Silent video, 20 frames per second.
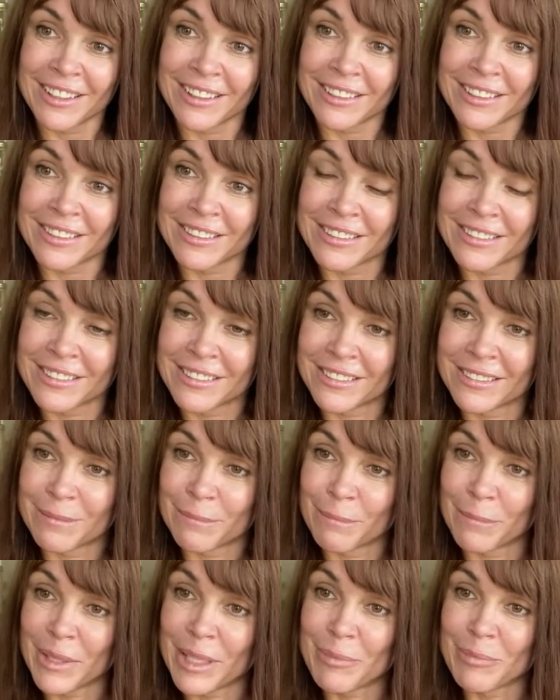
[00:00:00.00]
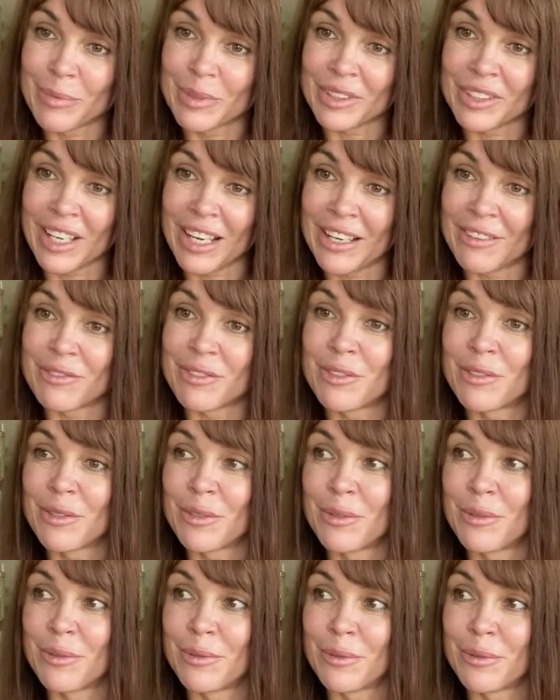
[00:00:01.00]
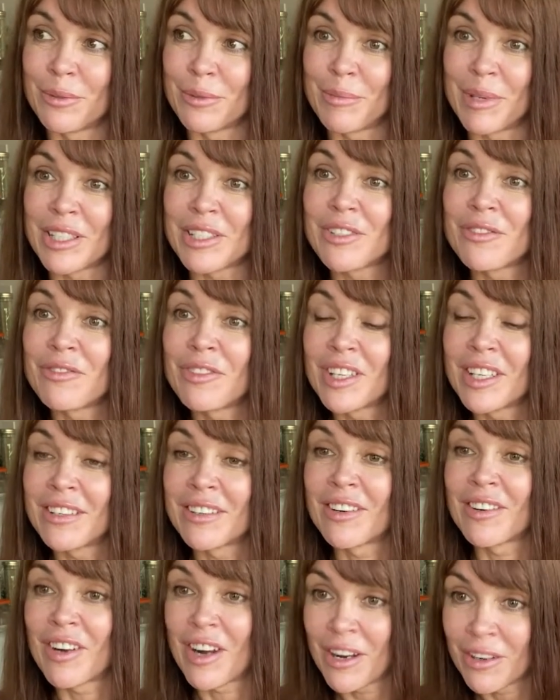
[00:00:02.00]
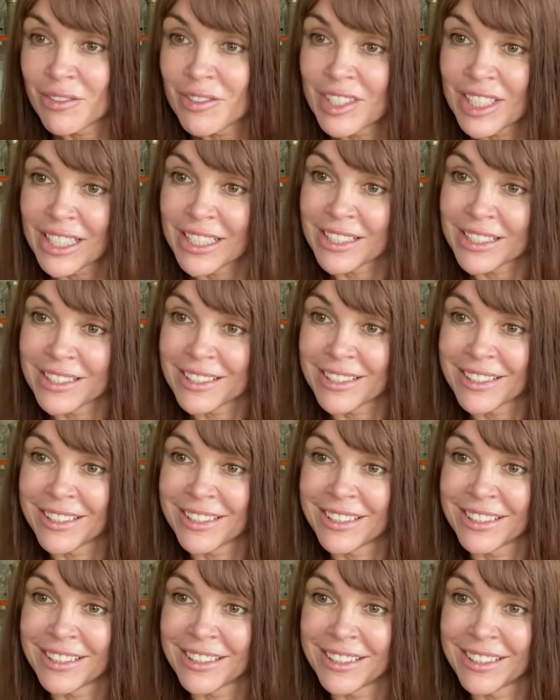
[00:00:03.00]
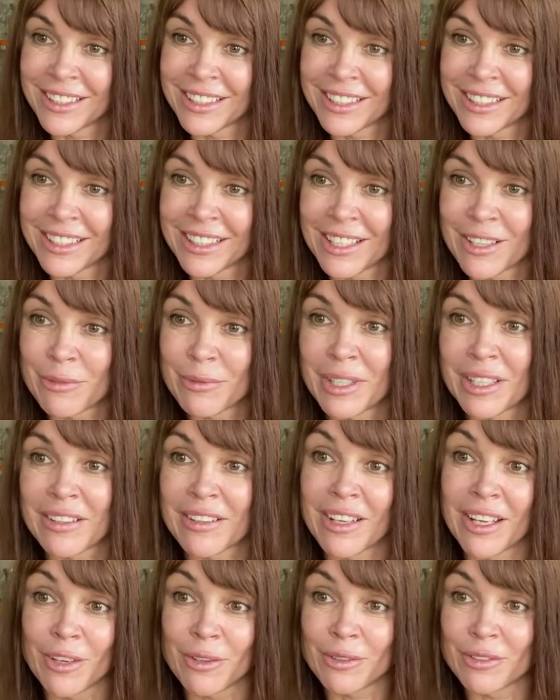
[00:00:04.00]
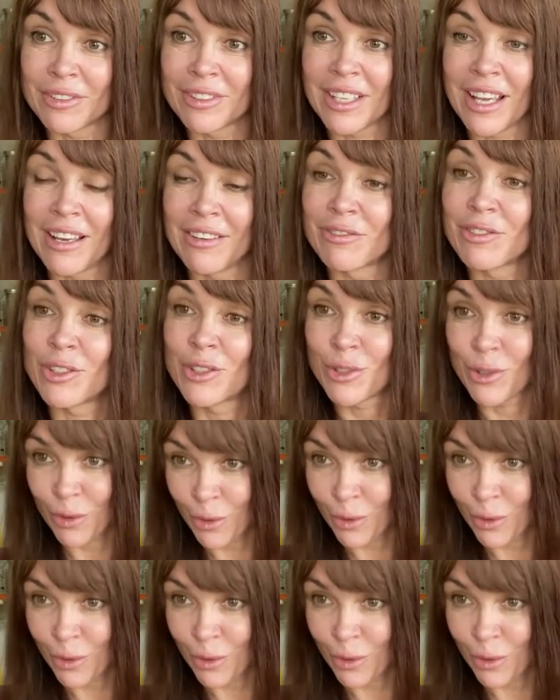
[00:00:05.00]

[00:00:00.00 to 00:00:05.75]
And people have too much fear around it where they could have